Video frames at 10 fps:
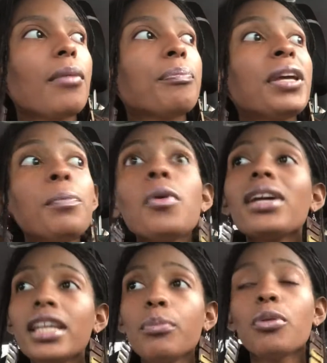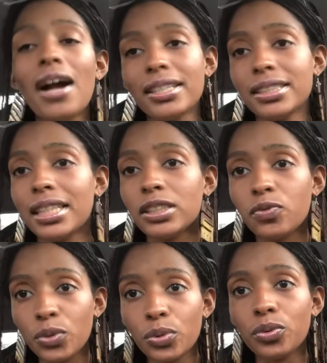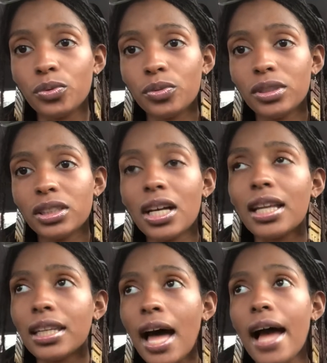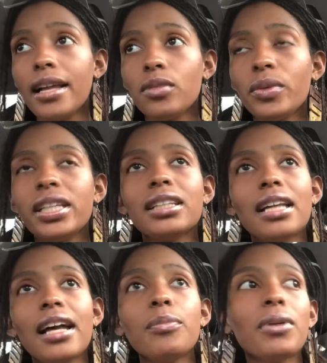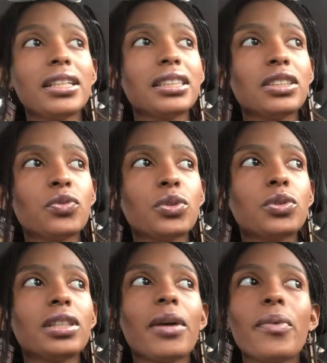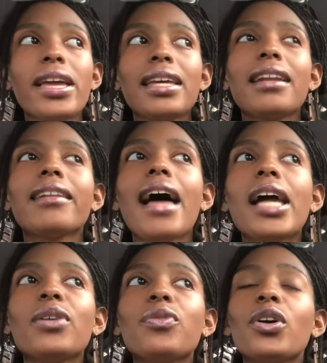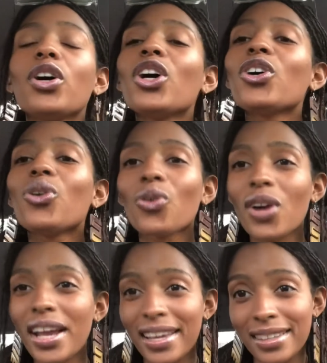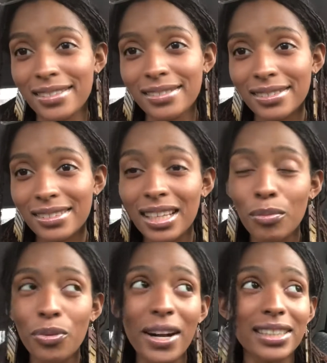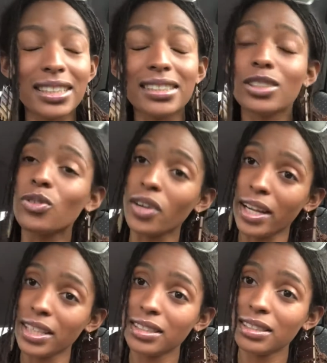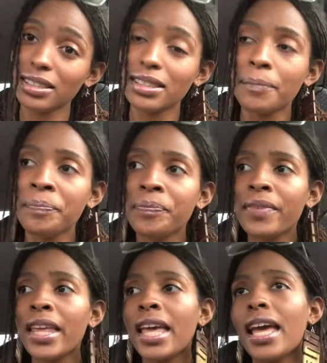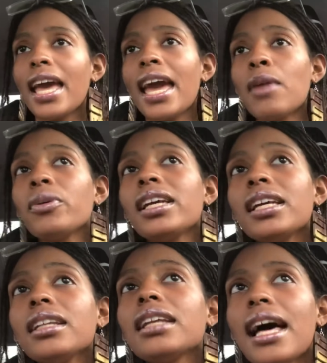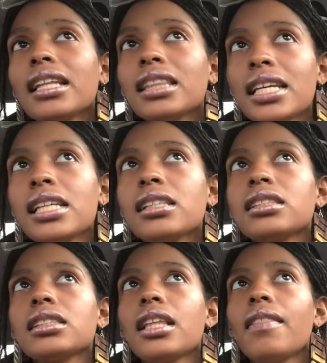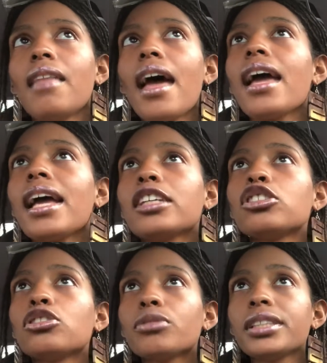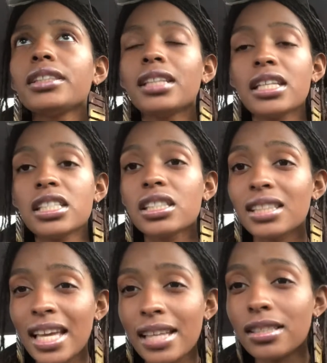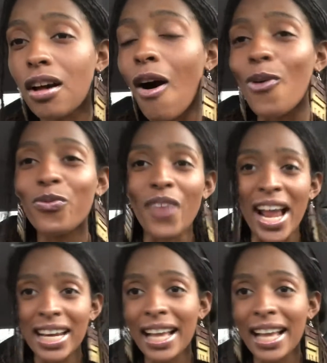People eat processed foods a lot. We eat a lot of processed foods, and we eat a lot of grains and processed grains. And we eat a lot of things that excrete these things called phytic